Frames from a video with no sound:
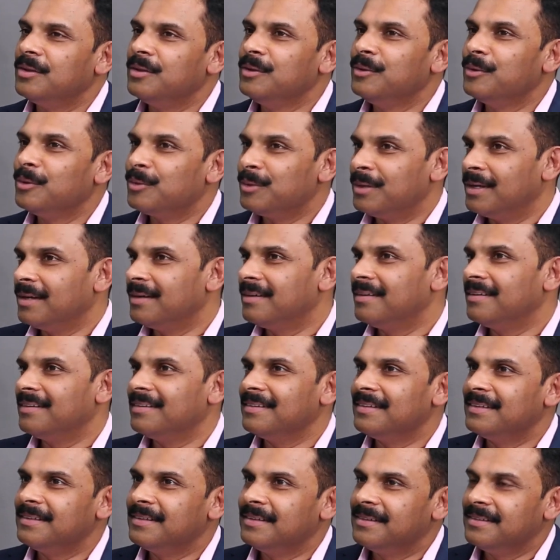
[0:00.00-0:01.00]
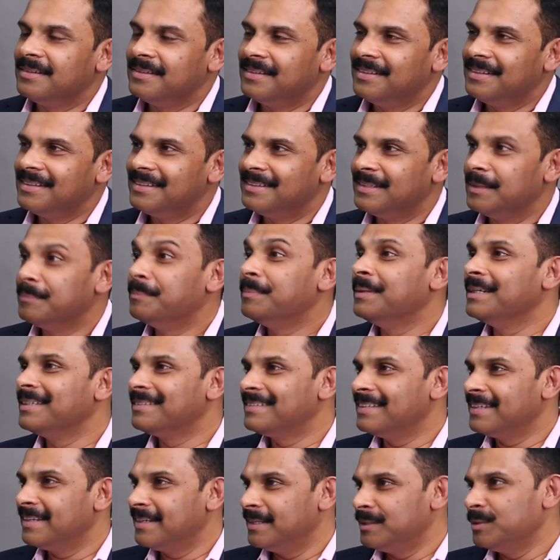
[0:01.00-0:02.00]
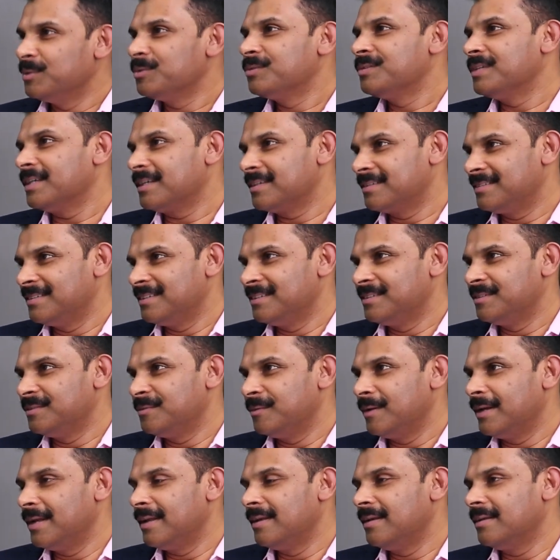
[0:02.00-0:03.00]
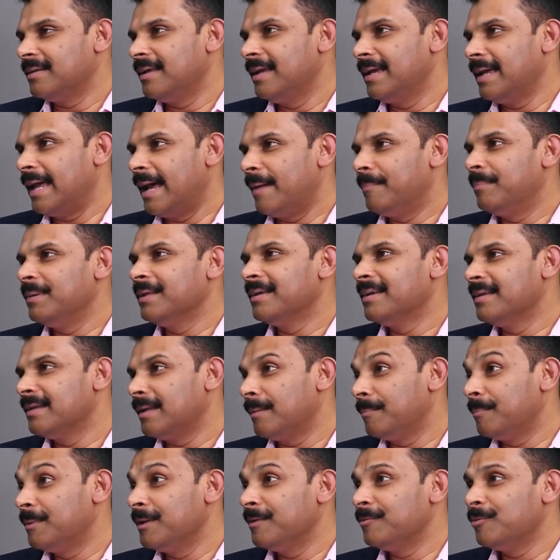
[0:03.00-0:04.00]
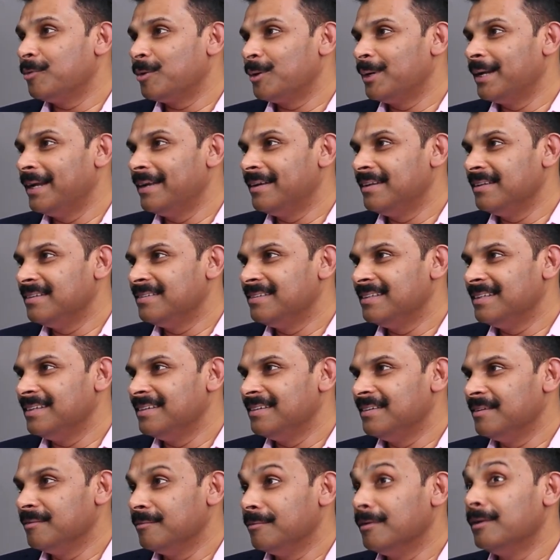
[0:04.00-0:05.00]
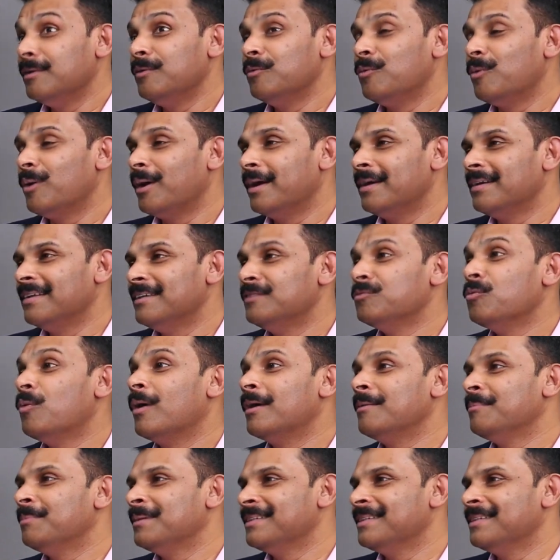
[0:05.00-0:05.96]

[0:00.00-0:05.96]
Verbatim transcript: You know that the, the percentage of success when an applicant applies for an A T C worldwide is one